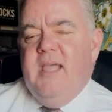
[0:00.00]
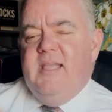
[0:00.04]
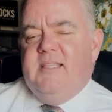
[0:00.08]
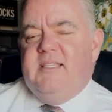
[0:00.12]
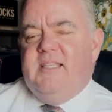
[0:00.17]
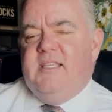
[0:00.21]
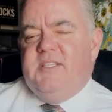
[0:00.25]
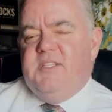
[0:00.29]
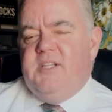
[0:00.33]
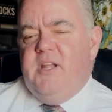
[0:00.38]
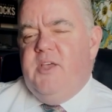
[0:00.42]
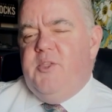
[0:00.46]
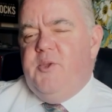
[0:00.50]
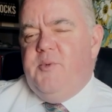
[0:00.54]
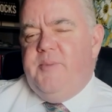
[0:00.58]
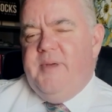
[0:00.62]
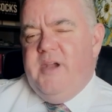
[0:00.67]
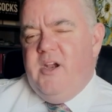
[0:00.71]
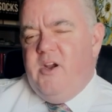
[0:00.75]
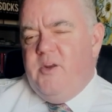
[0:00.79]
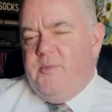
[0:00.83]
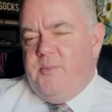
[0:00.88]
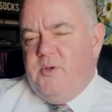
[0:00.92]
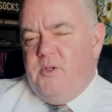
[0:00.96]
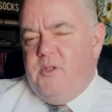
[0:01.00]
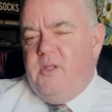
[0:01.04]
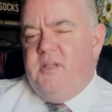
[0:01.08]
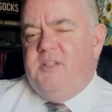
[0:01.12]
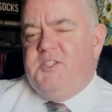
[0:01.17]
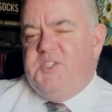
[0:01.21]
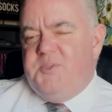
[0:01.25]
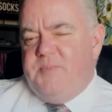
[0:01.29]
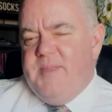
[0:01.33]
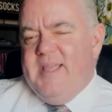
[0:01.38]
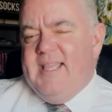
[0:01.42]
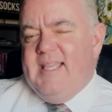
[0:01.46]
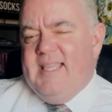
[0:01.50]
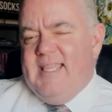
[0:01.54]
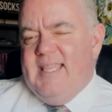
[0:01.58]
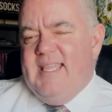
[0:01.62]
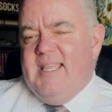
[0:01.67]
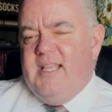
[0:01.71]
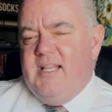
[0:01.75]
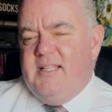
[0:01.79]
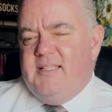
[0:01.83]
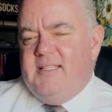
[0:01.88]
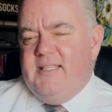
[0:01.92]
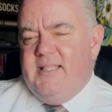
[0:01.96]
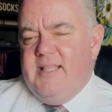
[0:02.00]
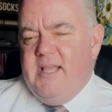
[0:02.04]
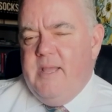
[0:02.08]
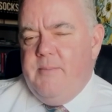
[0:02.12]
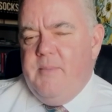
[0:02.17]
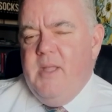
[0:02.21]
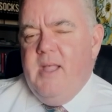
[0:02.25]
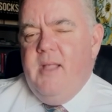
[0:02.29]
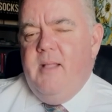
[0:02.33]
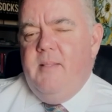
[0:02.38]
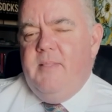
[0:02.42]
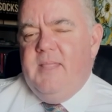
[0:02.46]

He says, Another parable spake he unto them,